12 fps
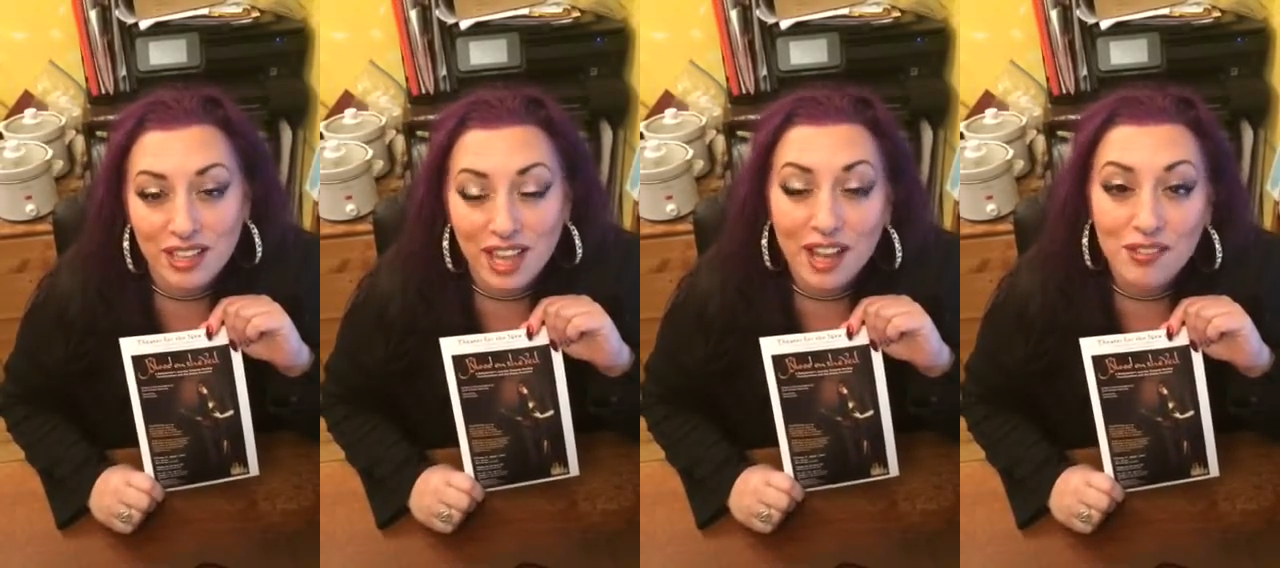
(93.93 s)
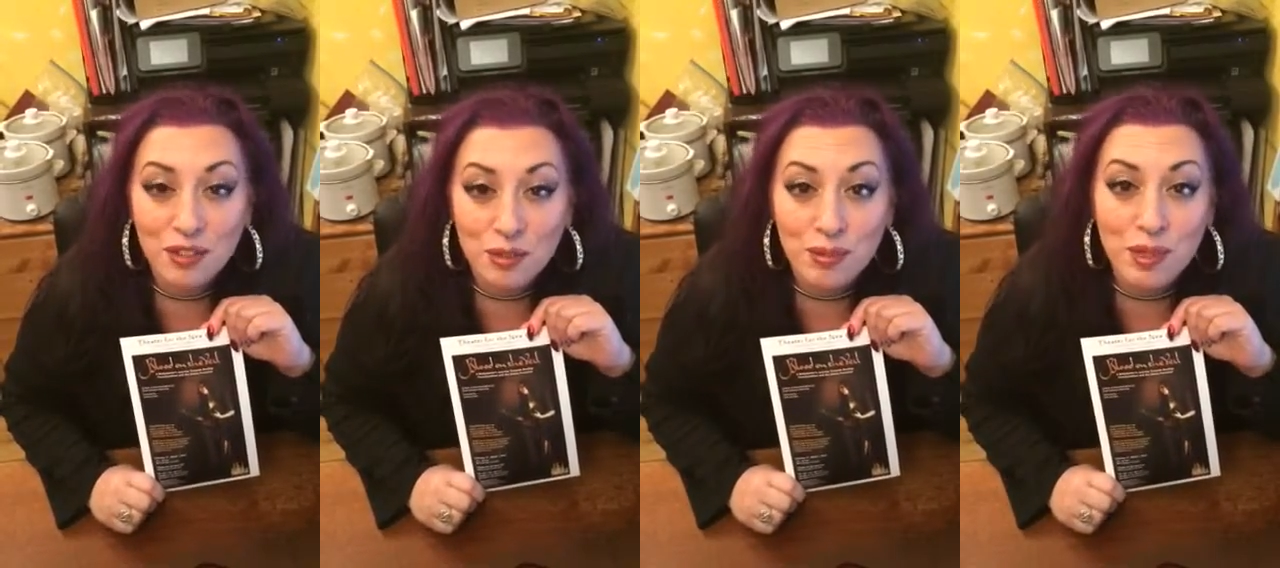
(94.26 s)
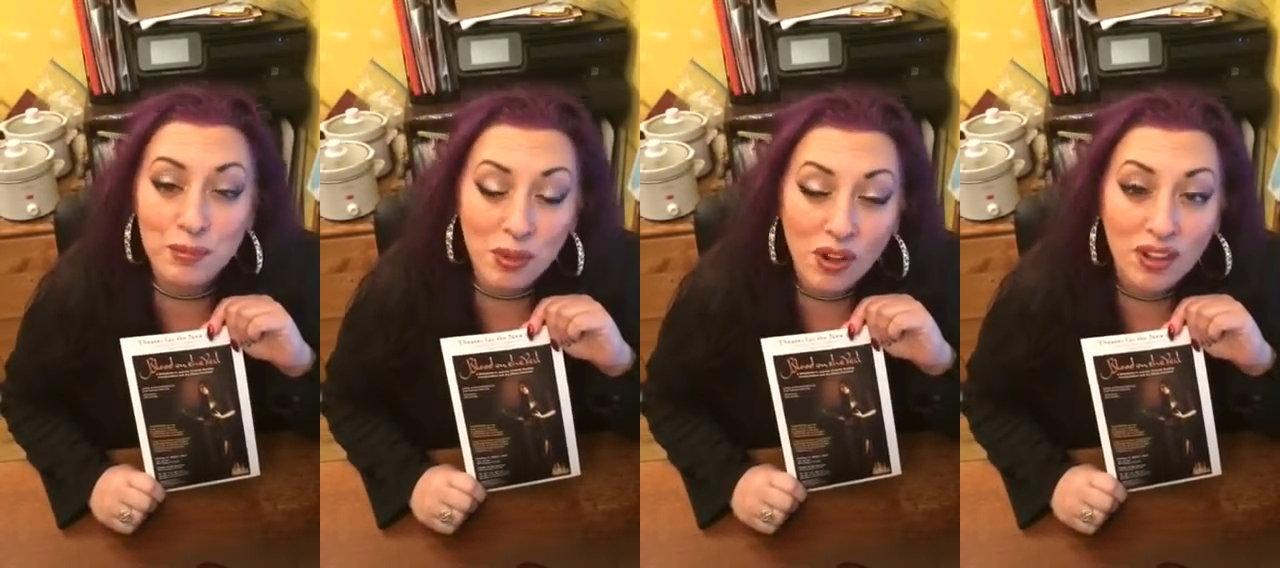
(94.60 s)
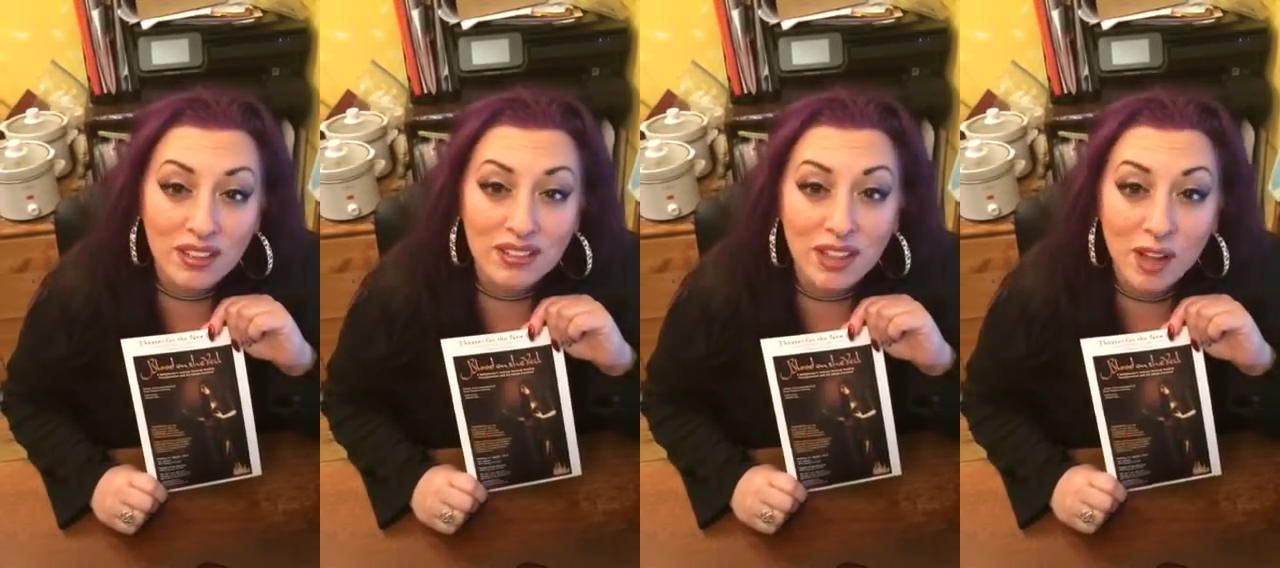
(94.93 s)
and have you be a
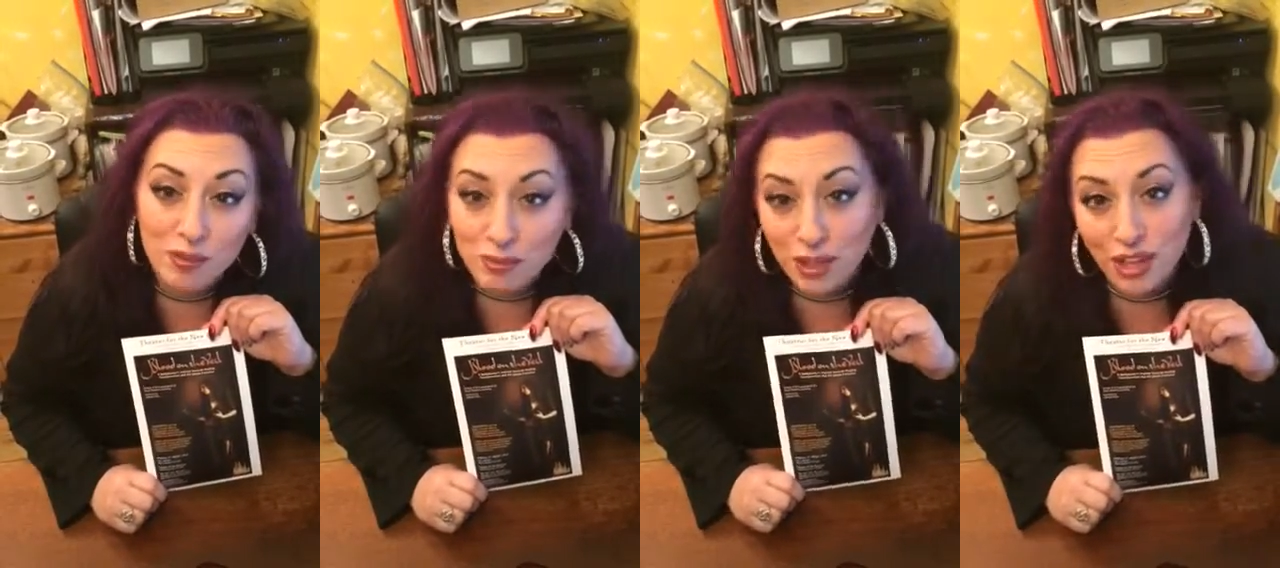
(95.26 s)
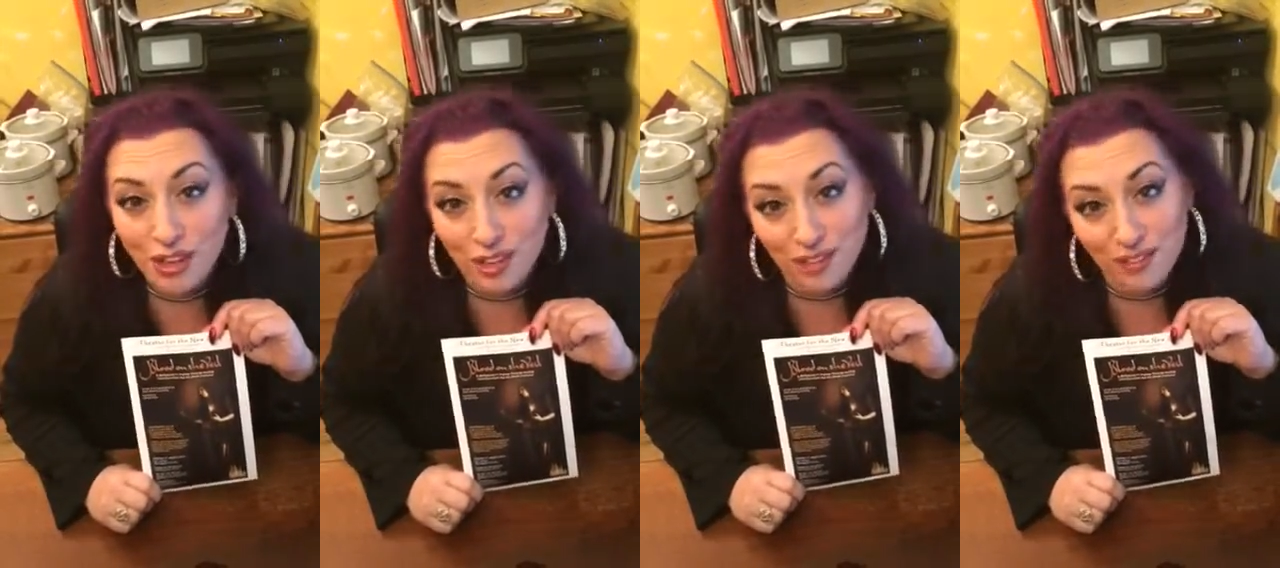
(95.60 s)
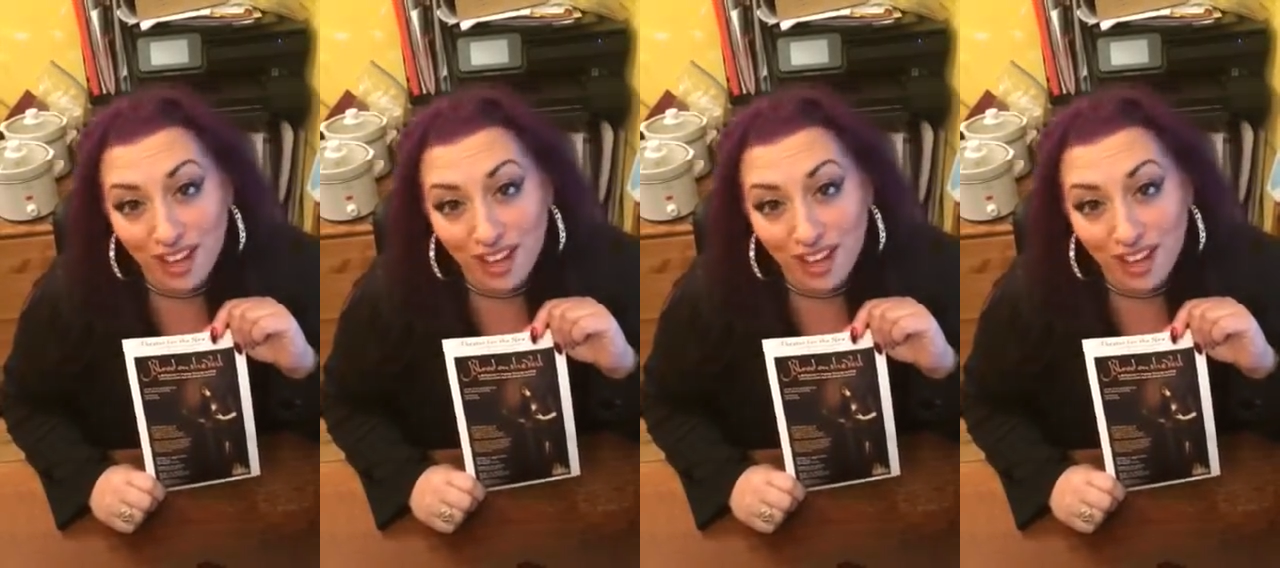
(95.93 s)
part of Blood on the